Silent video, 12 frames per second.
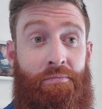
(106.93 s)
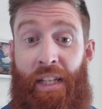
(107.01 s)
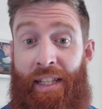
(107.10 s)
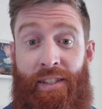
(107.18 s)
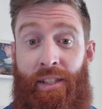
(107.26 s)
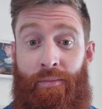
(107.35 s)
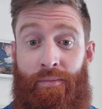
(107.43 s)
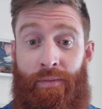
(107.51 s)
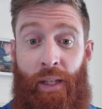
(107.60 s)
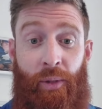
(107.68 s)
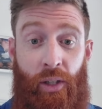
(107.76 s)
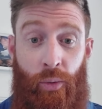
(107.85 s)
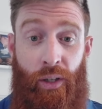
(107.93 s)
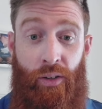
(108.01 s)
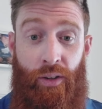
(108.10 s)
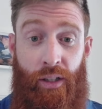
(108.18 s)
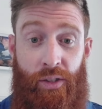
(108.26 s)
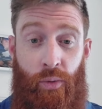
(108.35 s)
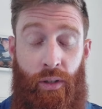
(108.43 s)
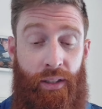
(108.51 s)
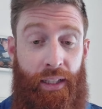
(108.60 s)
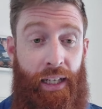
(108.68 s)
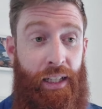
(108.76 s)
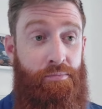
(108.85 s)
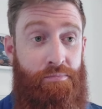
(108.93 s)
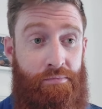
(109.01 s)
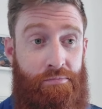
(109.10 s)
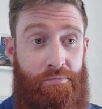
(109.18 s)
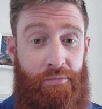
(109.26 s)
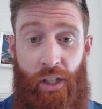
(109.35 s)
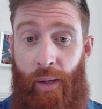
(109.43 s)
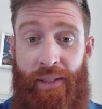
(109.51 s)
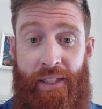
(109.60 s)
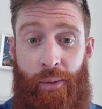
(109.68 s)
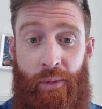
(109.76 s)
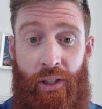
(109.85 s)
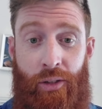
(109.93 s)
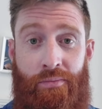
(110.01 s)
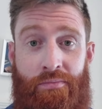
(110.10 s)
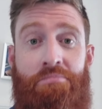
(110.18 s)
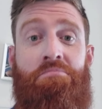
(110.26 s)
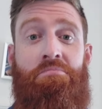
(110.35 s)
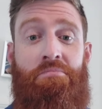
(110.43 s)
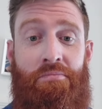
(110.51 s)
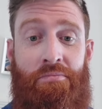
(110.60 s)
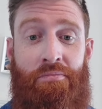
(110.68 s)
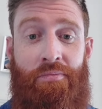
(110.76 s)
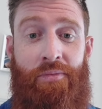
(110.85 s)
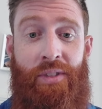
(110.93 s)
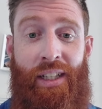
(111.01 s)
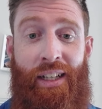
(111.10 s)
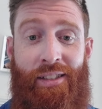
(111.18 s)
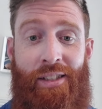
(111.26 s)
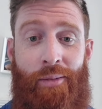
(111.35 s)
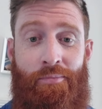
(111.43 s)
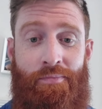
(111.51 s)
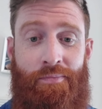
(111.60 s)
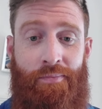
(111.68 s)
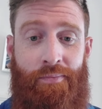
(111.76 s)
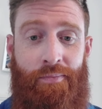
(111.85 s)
That's it. Let me know what your thoughts were on the game. Comment down below. See you next time.